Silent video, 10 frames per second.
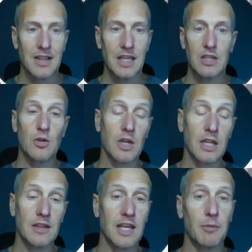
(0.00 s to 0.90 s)
that you
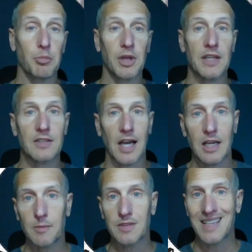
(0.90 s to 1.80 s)
can then place
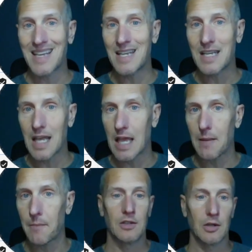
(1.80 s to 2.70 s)
items in
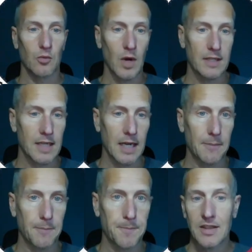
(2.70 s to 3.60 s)
game during
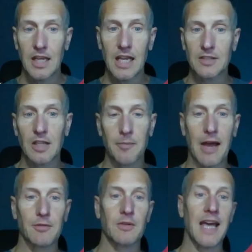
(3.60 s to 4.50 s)
runtime. Then next up
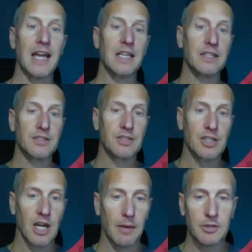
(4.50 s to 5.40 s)
after that is
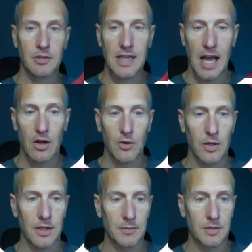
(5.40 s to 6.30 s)
geometry
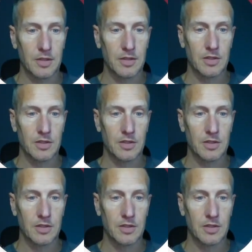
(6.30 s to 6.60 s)
algorithms.